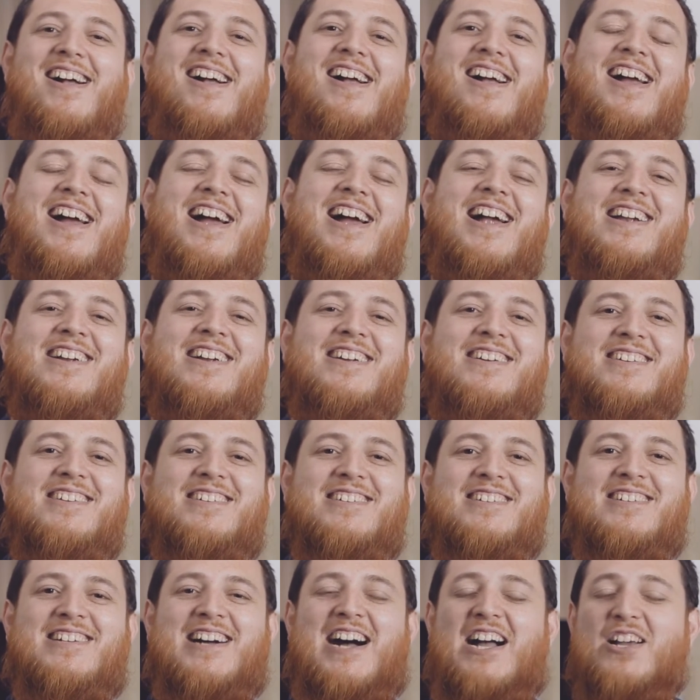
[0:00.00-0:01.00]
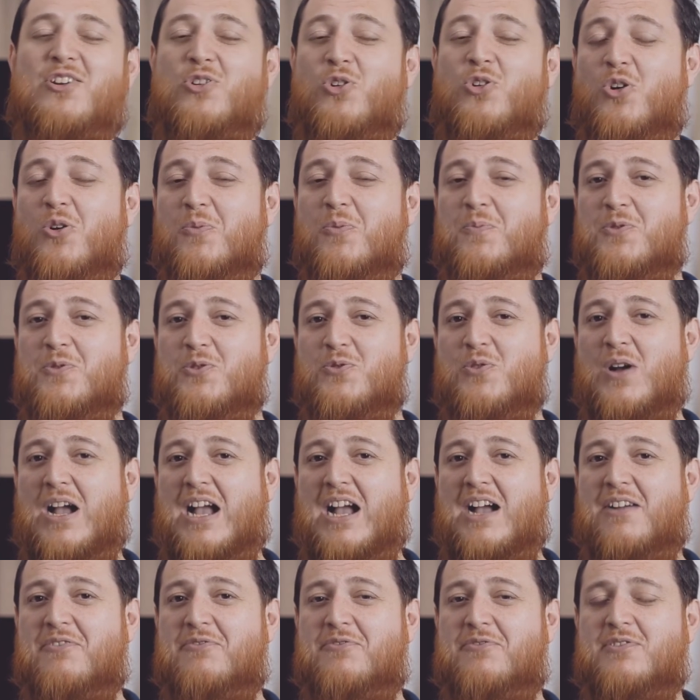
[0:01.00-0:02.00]
And uh, I hope you
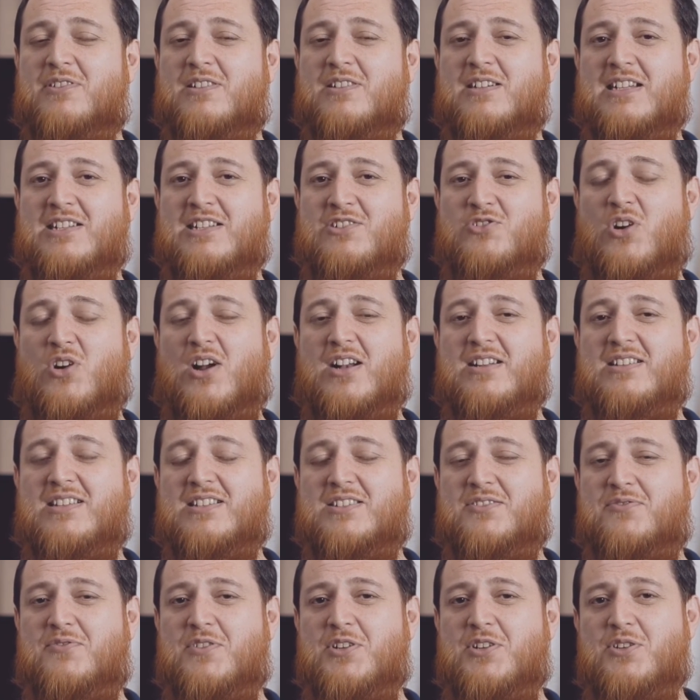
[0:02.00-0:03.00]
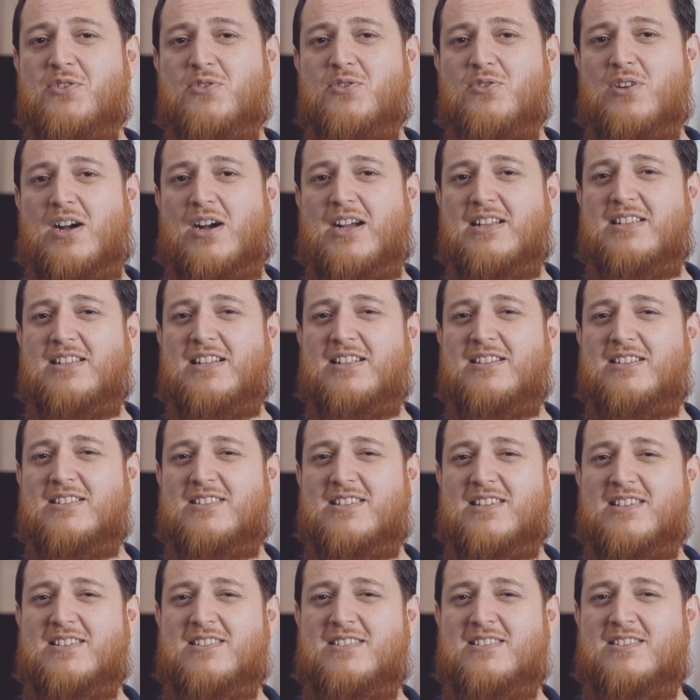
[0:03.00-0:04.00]
have enjoyed this video. I think
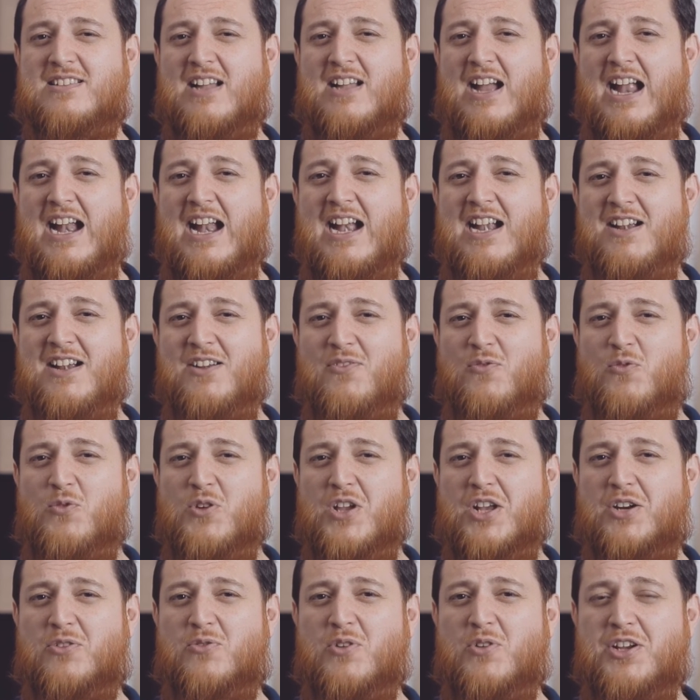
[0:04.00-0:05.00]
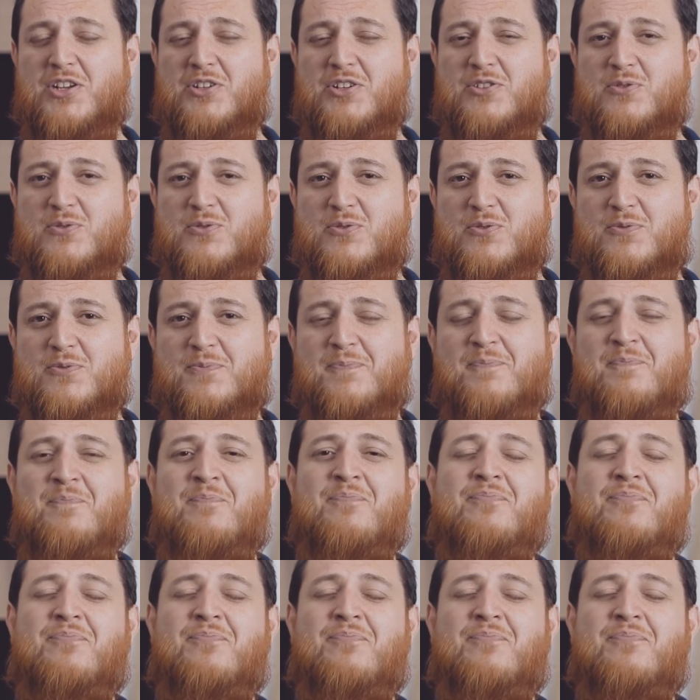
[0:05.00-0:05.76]
this is the end. We are going to